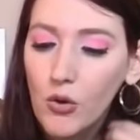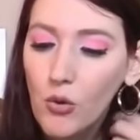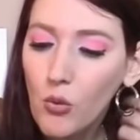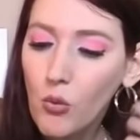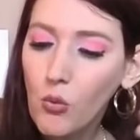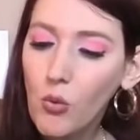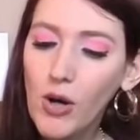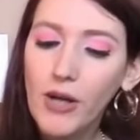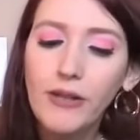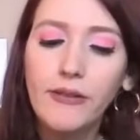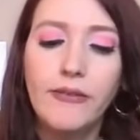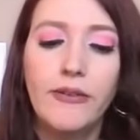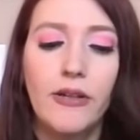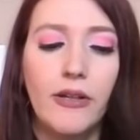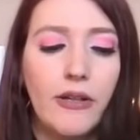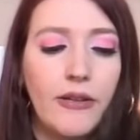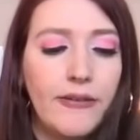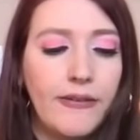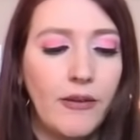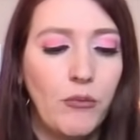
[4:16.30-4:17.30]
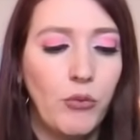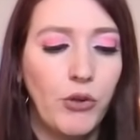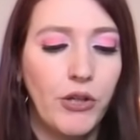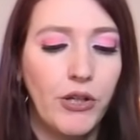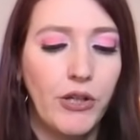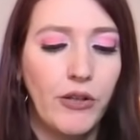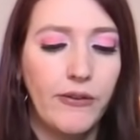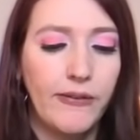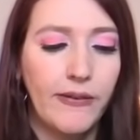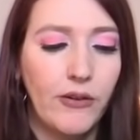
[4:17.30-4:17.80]
What does, and we're
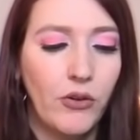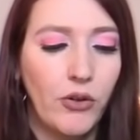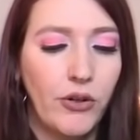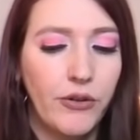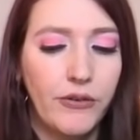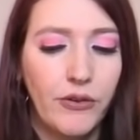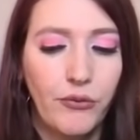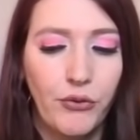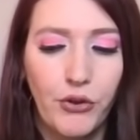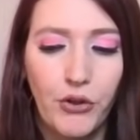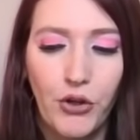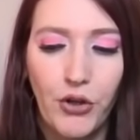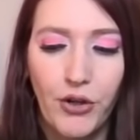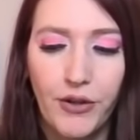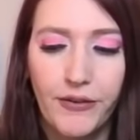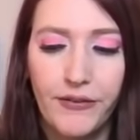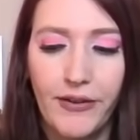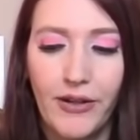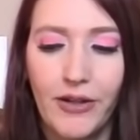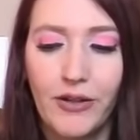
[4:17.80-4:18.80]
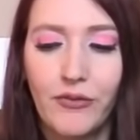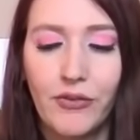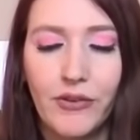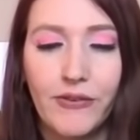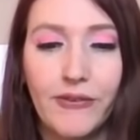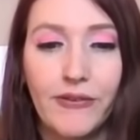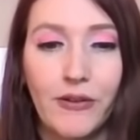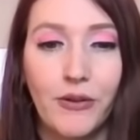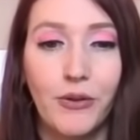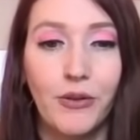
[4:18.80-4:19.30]
going to use a different card deck
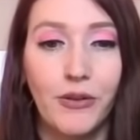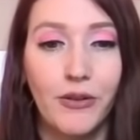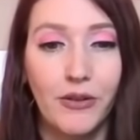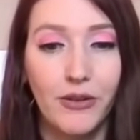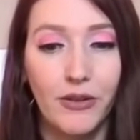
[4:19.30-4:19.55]
this time.